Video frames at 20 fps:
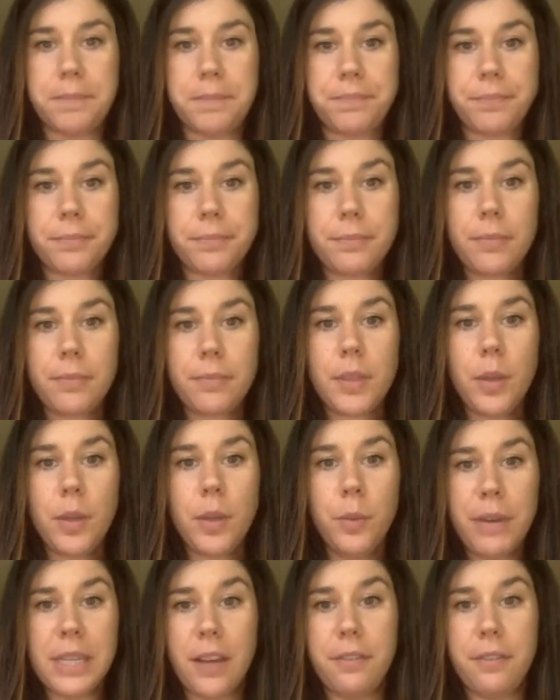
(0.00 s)
Um,
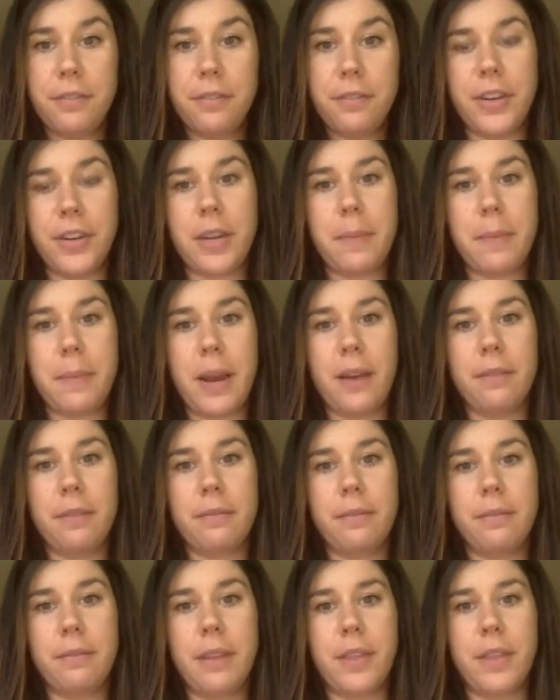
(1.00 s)
what I really love
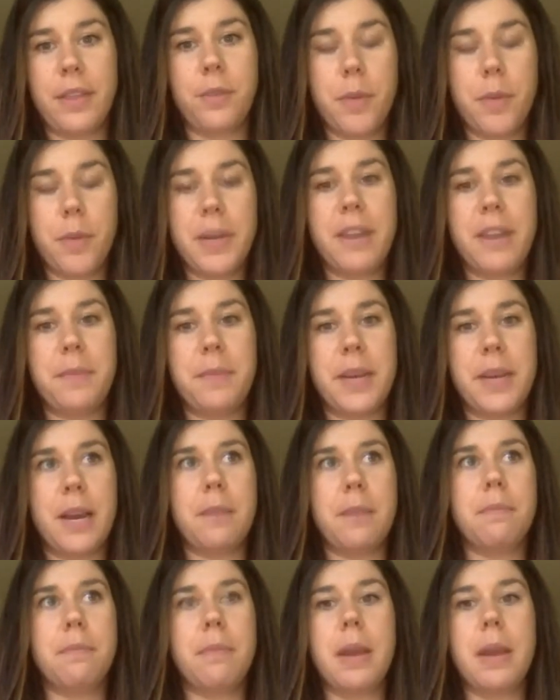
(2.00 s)
hearing about that the
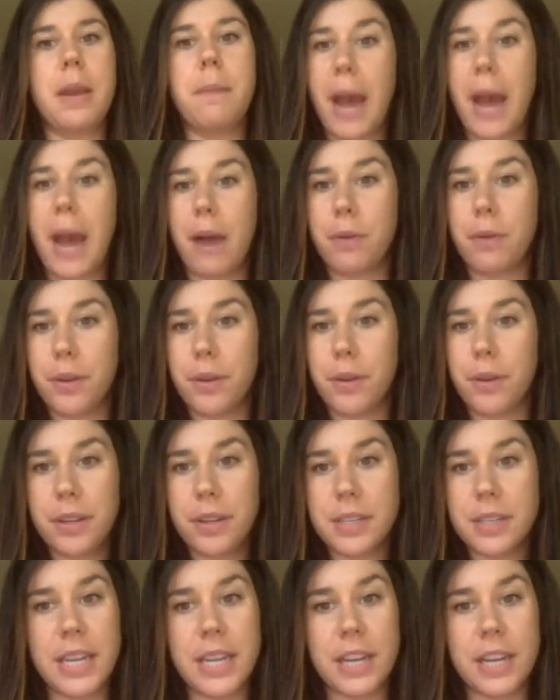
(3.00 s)
women have become
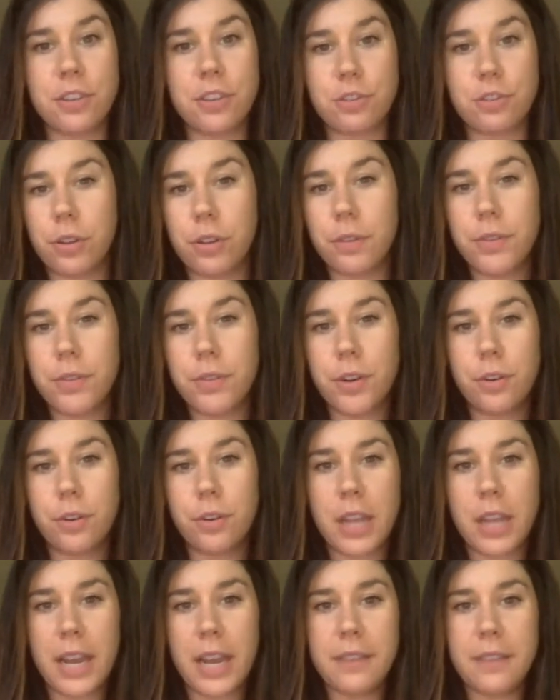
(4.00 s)
empowered to take
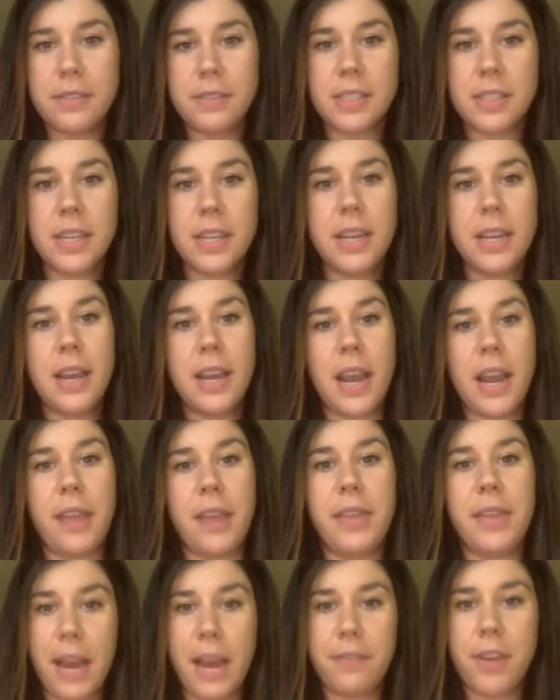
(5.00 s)
control of their own lives
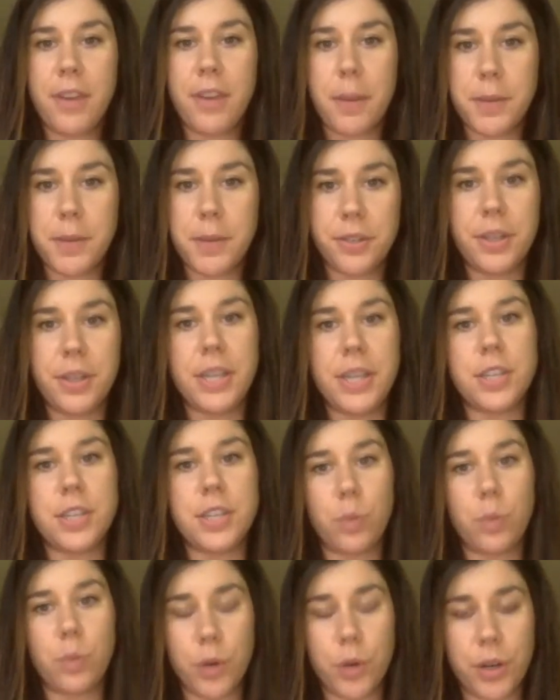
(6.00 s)
and they have the
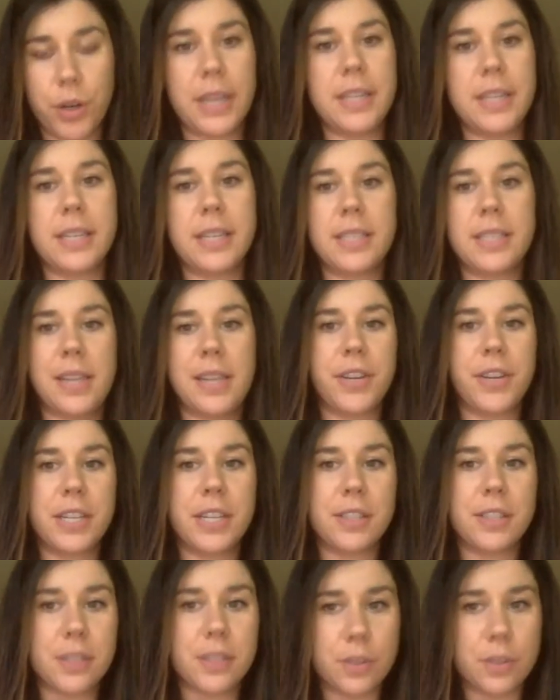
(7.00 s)
opportunity to work and to
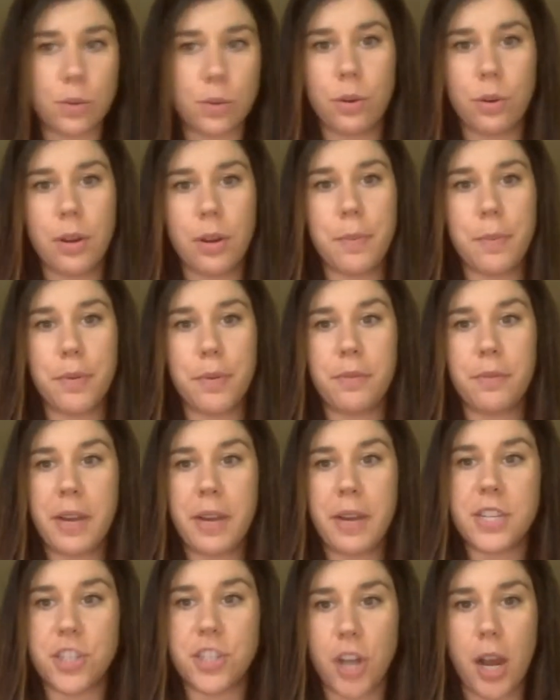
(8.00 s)
send their kids to school and
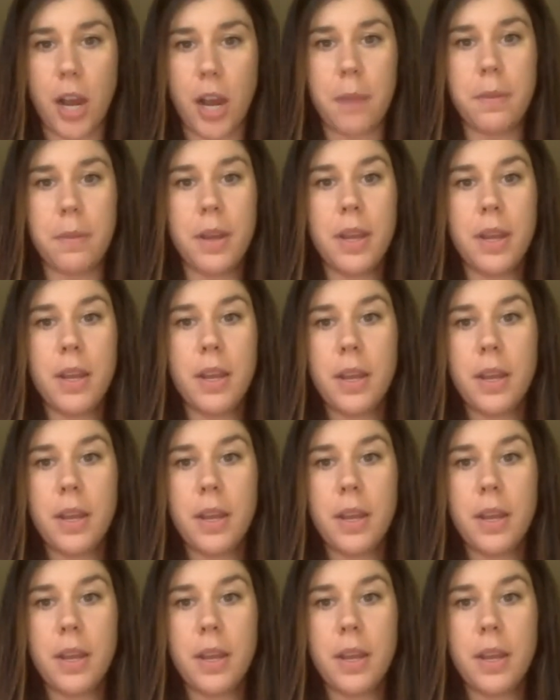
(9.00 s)
provide a job,